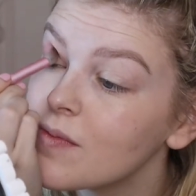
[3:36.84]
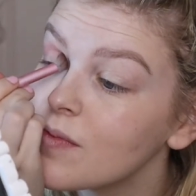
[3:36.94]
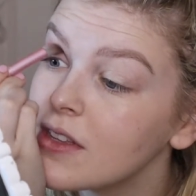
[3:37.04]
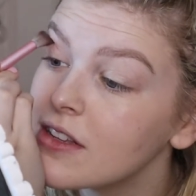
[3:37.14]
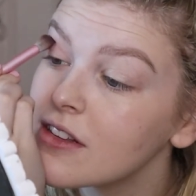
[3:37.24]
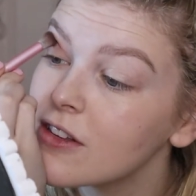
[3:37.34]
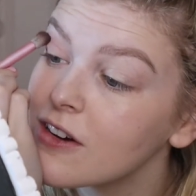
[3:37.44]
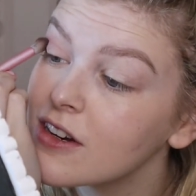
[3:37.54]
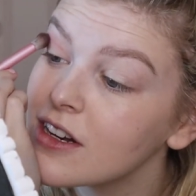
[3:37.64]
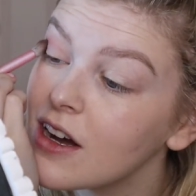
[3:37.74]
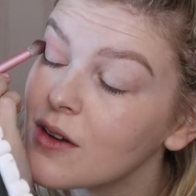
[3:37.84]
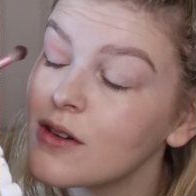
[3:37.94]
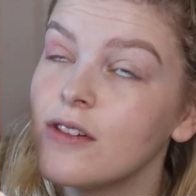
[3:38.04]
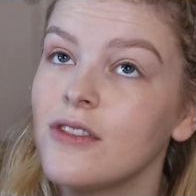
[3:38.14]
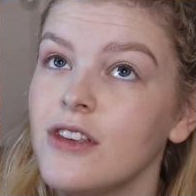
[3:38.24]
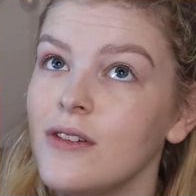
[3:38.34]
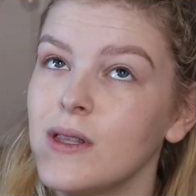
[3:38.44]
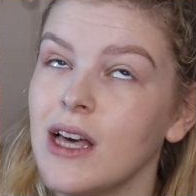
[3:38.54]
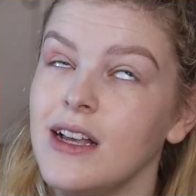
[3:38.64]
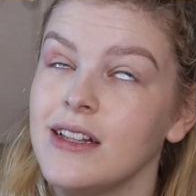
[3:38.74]
this lockdown, the
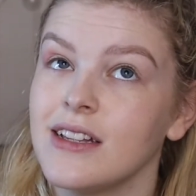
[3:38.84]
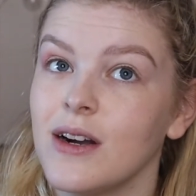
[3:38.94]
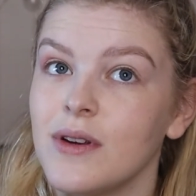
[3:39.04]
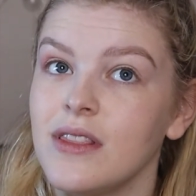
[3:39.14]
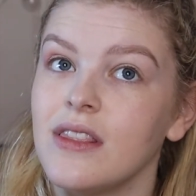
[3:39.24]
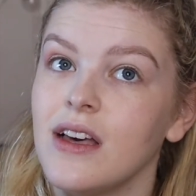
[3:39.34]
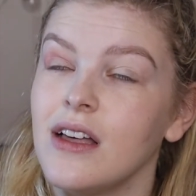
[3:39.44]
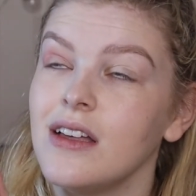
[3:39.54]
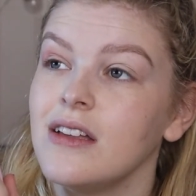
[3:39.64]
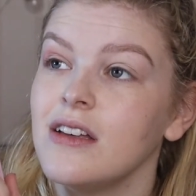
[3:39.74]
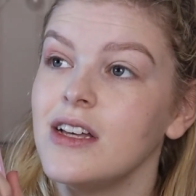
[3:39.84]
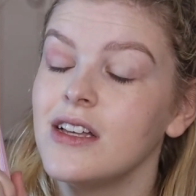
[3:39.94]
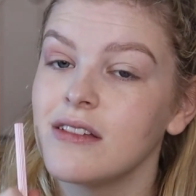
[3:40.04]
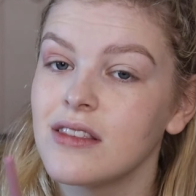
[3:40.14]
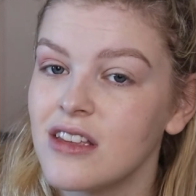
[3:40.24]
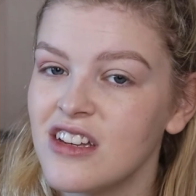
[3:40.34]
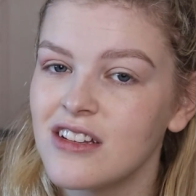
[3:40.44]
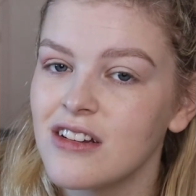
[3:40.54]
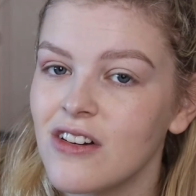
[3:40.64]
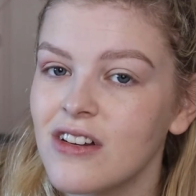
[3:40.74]
UK is now in their
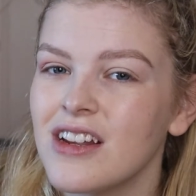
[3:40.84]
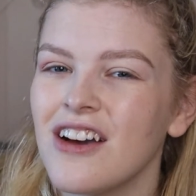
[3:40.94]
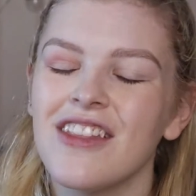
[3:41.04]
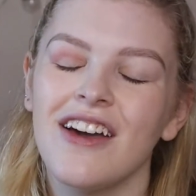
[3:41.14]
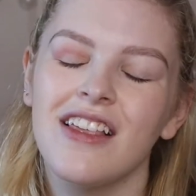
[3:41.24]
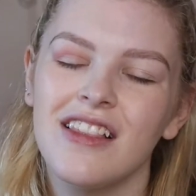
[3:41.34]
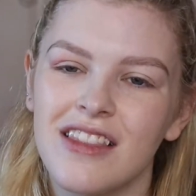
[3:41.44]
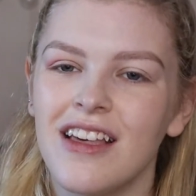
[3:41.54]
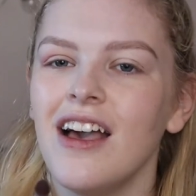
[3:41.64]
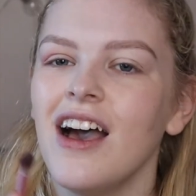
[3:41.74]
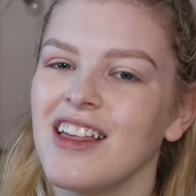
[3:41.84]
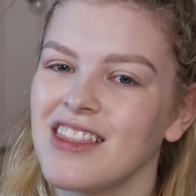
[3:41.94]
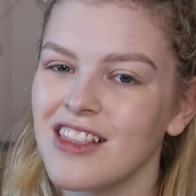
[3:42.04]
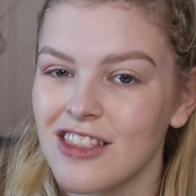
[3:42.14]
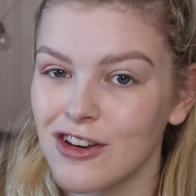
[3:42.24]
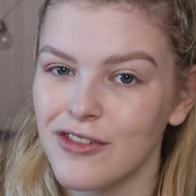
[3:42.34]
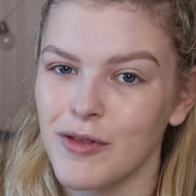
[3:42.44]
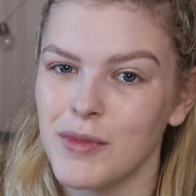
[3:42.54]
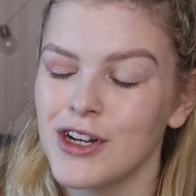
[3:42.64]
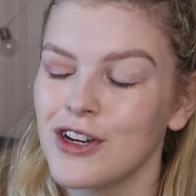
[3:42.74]
third lockdown. I think the
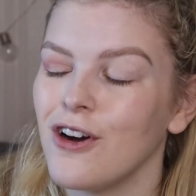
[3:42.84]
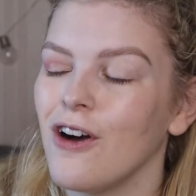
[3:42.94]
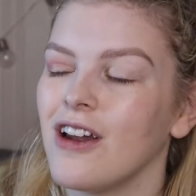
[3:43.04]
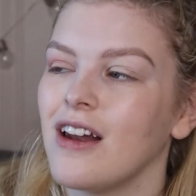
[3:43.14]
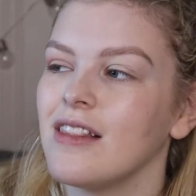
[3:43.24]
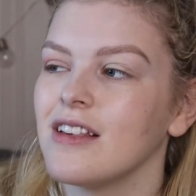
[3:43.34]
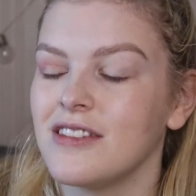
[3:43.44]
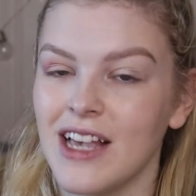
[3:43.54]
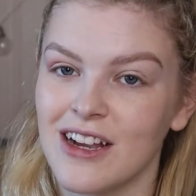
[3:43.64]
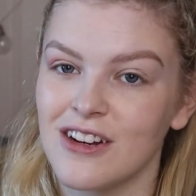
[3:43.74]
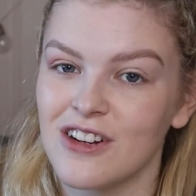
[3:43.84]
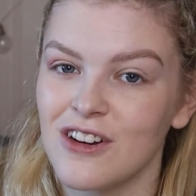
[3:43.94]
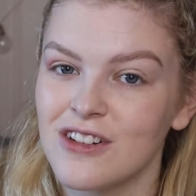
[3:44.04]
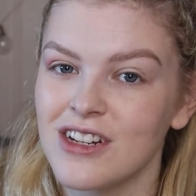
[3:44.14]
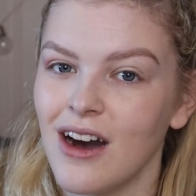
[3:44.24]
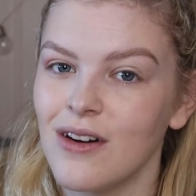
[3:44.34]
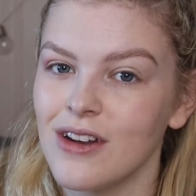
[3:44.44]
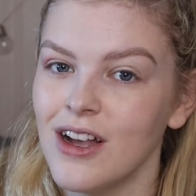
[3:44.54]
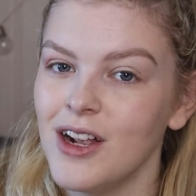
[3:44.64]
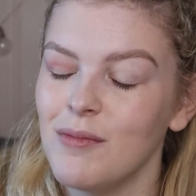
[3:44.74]
government are calling it the second
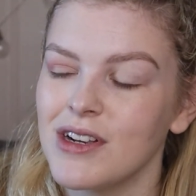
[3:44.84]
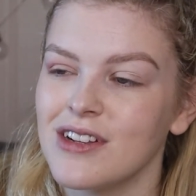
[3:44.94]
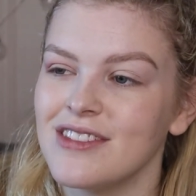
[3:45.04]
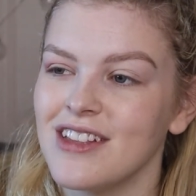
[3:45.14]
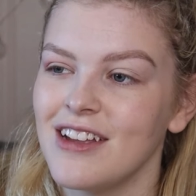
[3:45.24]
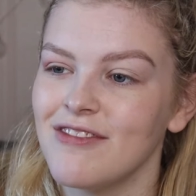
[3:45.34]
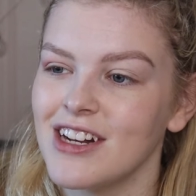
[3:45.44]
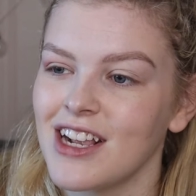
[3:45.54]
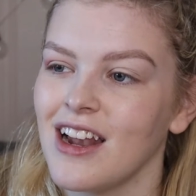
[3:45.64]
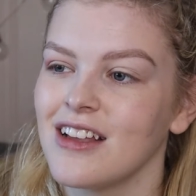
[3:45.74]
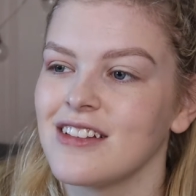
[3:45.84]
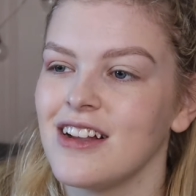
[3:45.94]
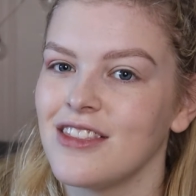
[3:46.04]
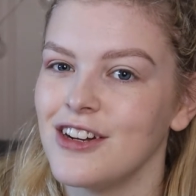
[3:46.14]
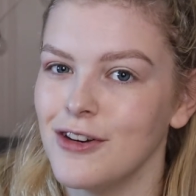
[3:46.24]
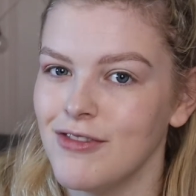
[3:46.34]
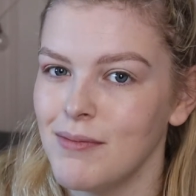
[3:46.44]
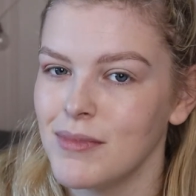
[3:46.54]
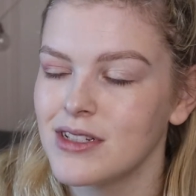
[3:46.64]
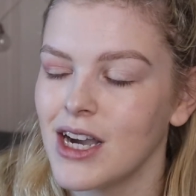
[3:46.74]
lockdown because they didn't really class like the
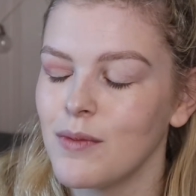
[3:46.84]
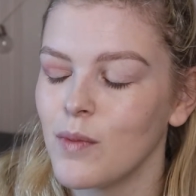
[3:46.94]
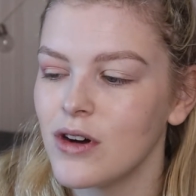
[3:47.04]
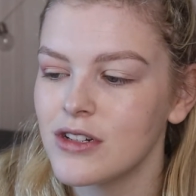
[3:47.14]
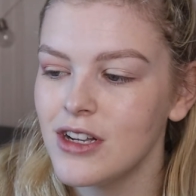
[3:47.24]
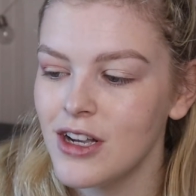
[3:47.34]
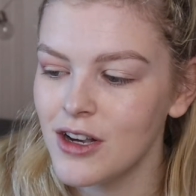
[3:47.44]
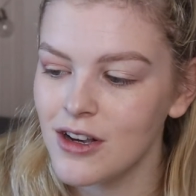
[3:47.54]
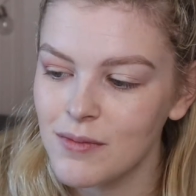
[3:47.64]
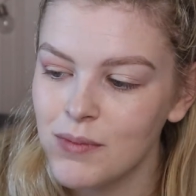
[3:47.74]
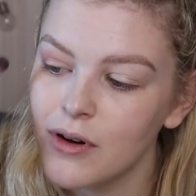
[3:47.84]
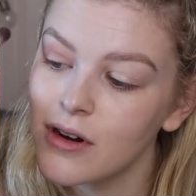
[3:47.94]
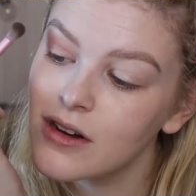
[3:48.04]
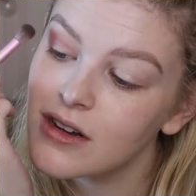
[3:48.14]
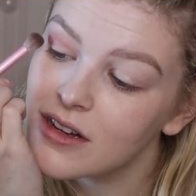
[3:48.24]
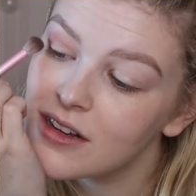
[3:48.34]
November time one. But